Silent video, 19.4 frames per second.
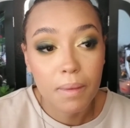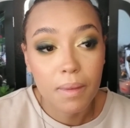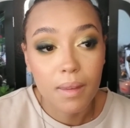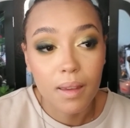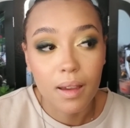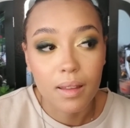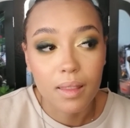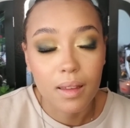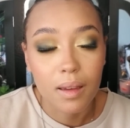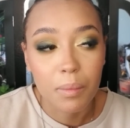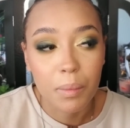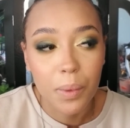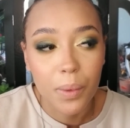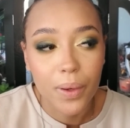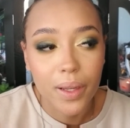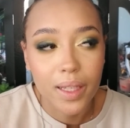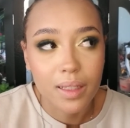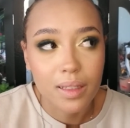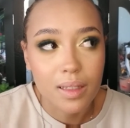at that
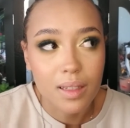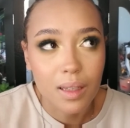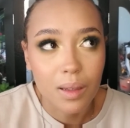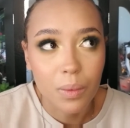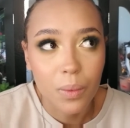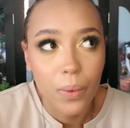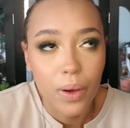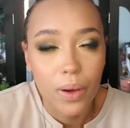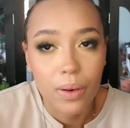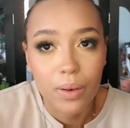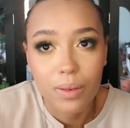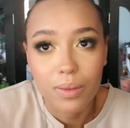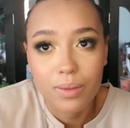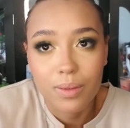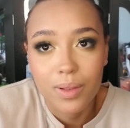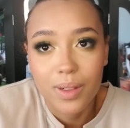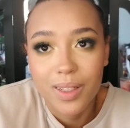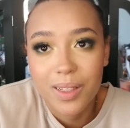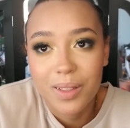point it's like, well,
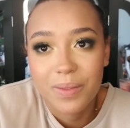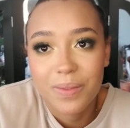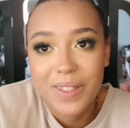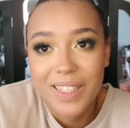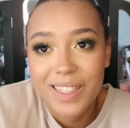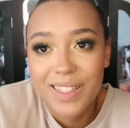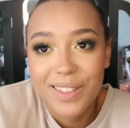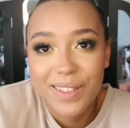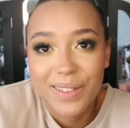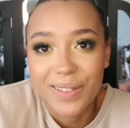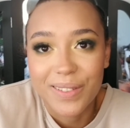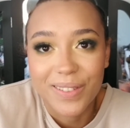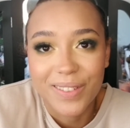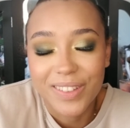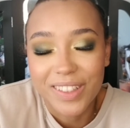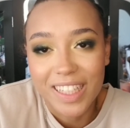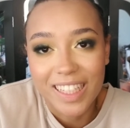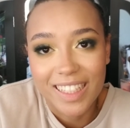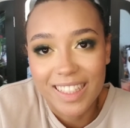what can we do?
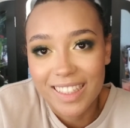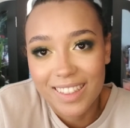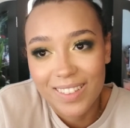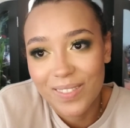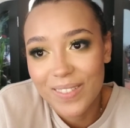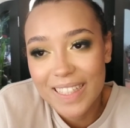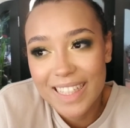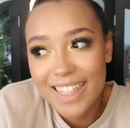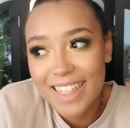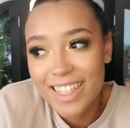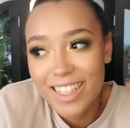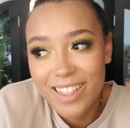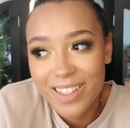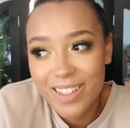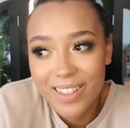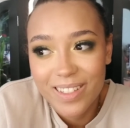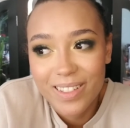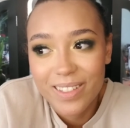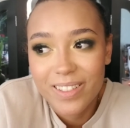Like, we
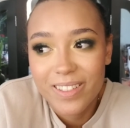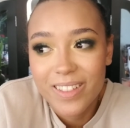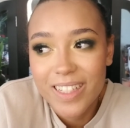can't do